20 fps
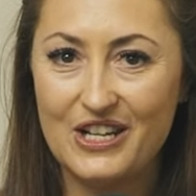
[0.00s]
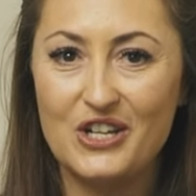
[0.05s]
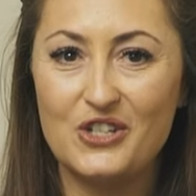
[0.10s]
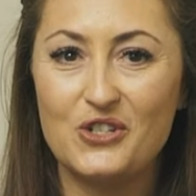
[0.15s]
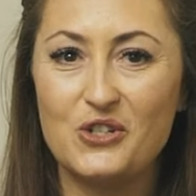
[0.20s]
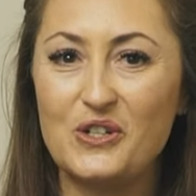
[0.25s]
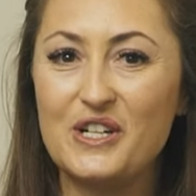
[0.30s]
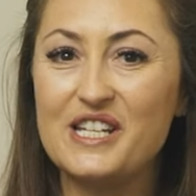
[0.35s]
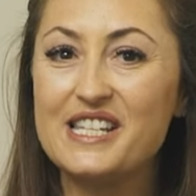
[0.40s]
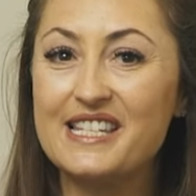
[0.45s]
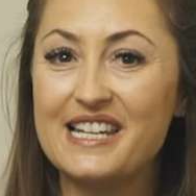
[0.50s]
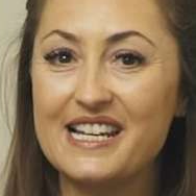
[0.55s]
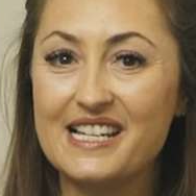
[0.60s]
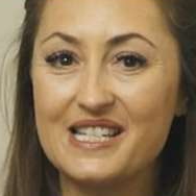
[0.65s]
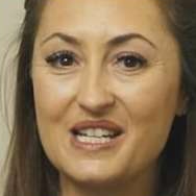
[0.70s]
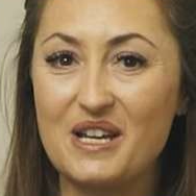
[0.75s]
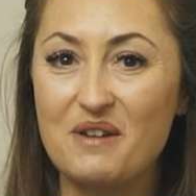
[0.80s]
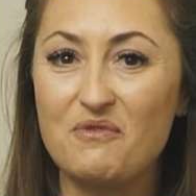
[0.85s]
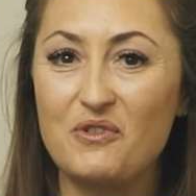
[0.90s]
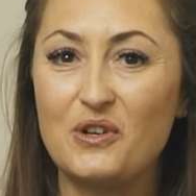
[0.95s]
Join us
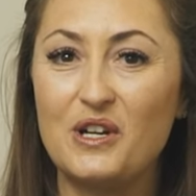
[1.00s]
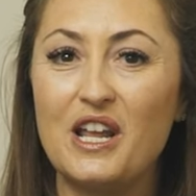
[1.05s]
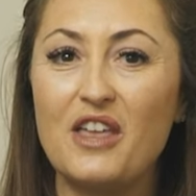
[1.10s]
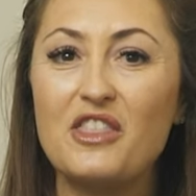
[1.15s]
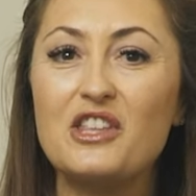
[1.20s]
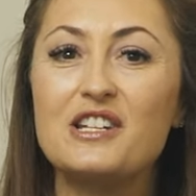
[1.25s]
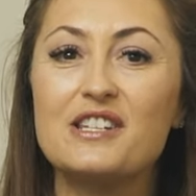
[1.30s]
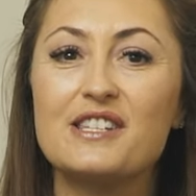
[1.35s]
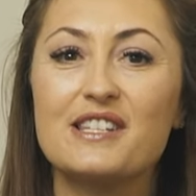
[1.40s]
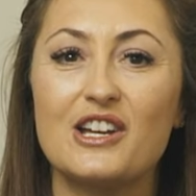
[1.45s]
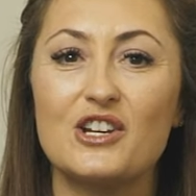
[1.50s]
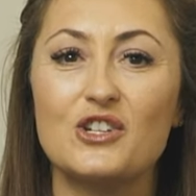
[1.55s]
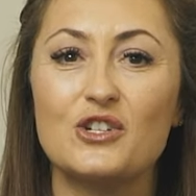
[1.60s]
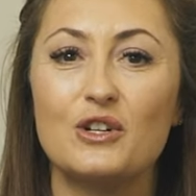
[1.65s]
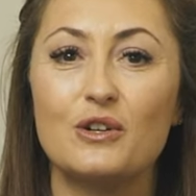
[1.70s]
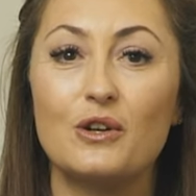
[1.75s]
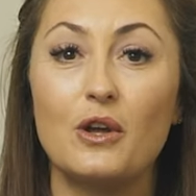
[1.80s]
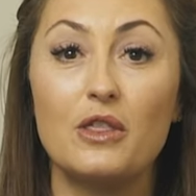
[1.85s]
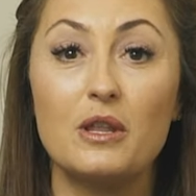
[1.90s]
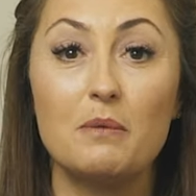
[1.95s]
next time for another
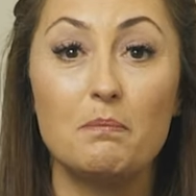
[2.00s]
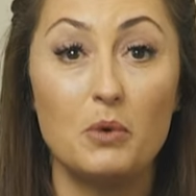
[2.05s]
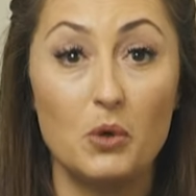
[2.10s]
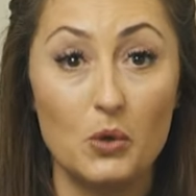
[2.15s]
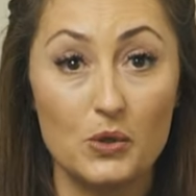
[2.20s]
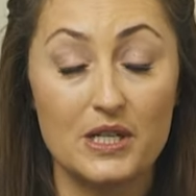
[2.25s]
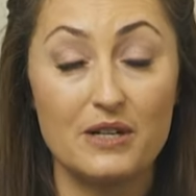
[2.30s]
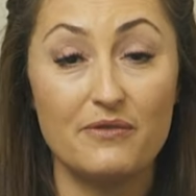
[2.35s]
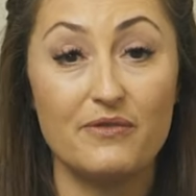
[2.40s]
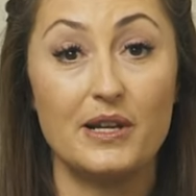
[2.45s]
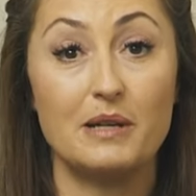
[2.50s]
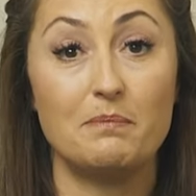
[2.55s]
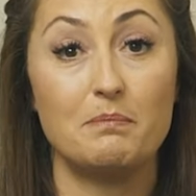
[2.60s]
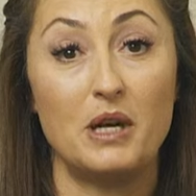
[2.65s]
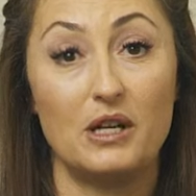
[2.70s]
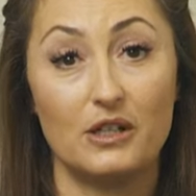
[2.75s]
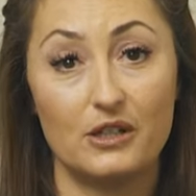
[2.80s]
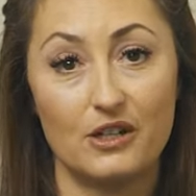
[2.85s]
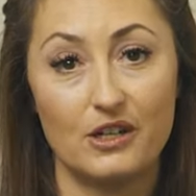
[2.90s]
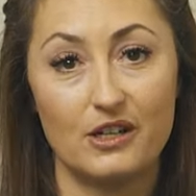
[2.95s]
discussion on the Pause and Effect
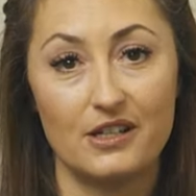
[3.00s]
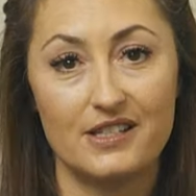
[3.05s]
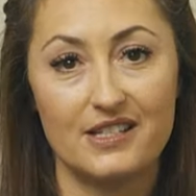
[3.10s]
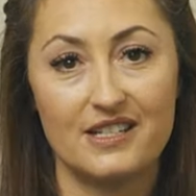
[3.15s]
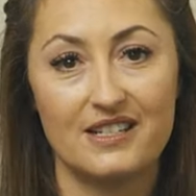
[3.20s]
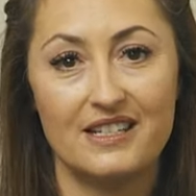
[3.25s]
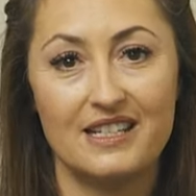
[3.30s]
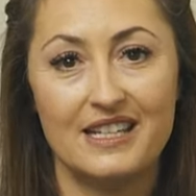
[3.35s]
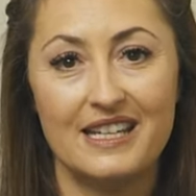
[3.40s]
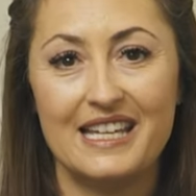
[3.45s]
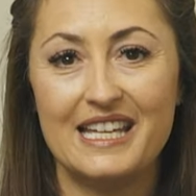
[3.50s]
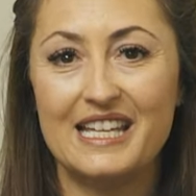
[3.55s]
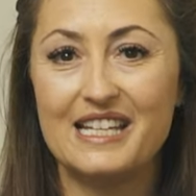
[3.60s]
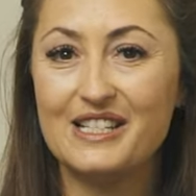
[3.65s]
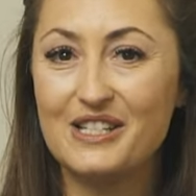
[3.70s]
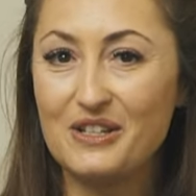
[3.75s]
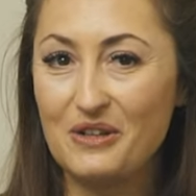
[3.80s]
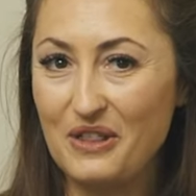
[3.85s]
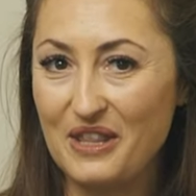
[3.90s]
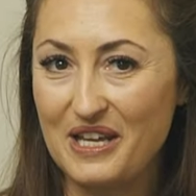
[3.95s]
podcast.
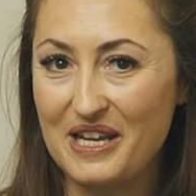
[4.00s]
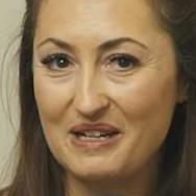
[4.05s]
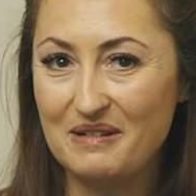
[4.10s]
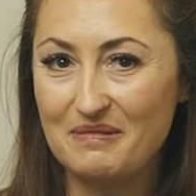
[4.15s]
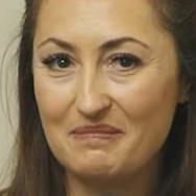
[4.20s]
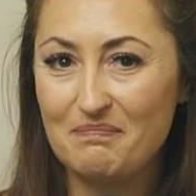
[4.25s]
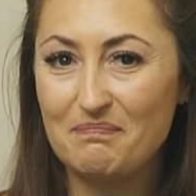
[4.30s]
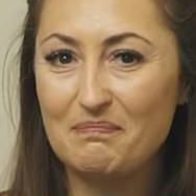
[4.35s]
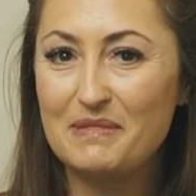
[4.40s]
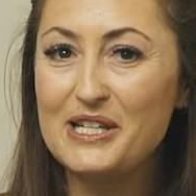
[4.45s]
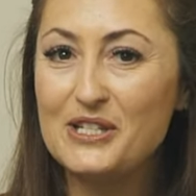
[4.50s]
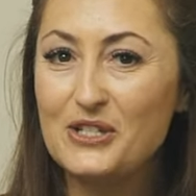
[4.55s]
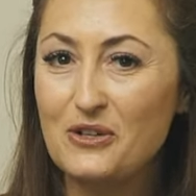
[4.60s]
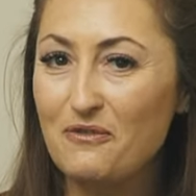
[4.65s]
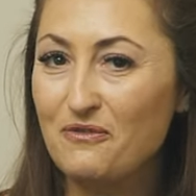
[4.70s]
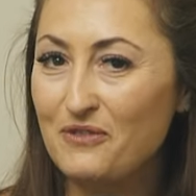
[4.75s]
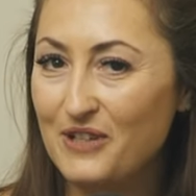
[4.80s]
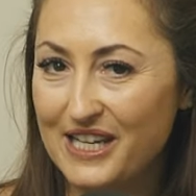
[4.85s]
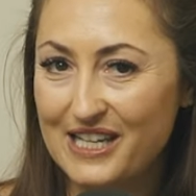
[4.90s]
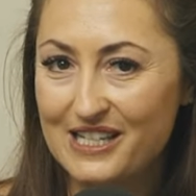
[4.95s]
Until then, please
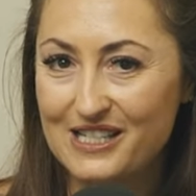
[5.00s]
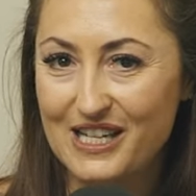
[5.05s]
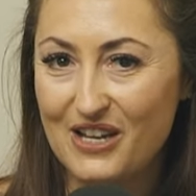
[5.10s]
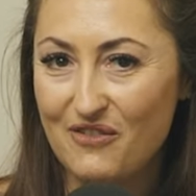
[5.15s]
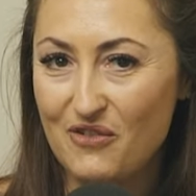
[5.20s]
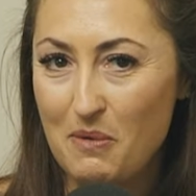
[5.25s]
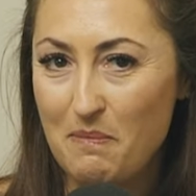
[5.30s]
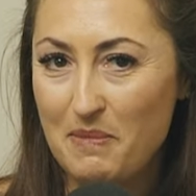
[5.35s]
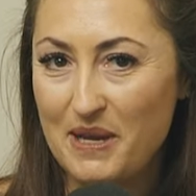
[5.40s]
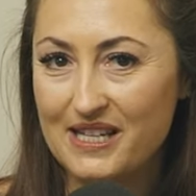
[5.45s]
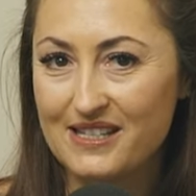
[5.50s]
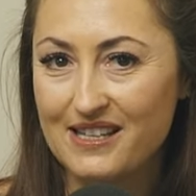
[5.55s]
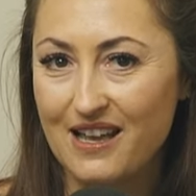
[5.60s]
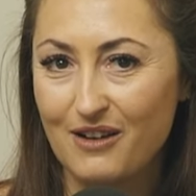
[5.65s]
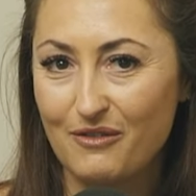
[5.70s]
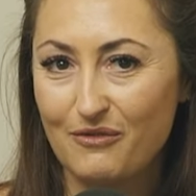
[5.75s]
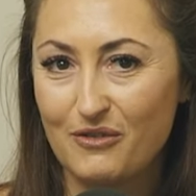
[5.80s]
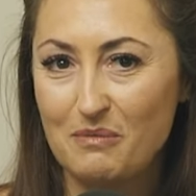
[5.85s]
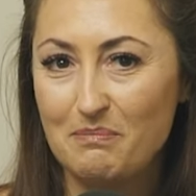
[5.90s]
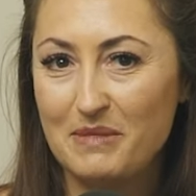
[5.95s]
don't forget to give your pets a
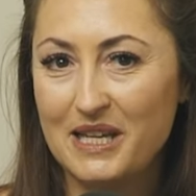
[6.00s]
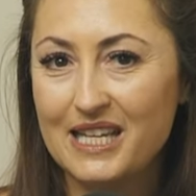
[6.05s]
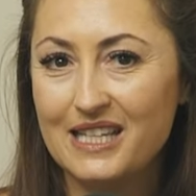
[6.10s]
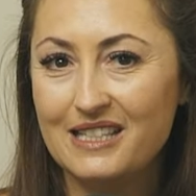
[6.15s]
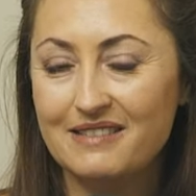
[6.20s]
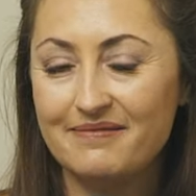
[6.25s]
hug from me.